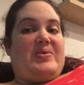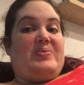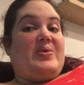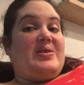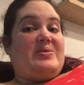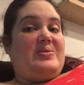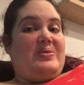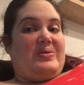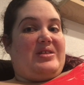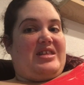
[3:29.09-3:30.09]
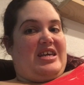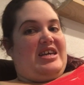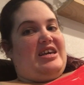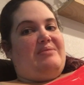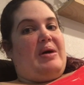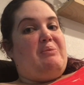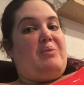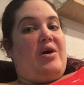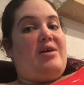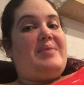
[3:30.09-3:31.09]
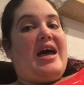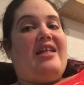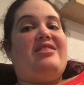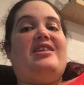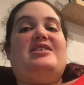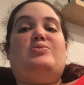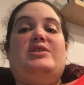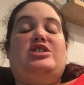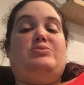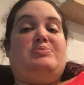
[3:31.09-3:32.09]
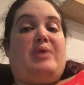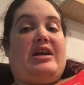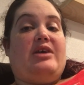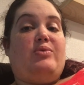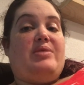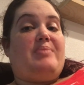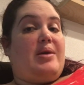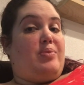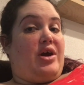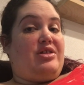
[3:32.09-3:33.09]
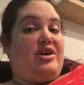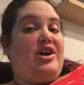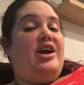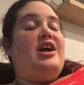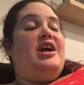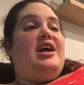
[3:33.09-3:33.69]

One cool thing, my mom had this when she was pregnant with my brother,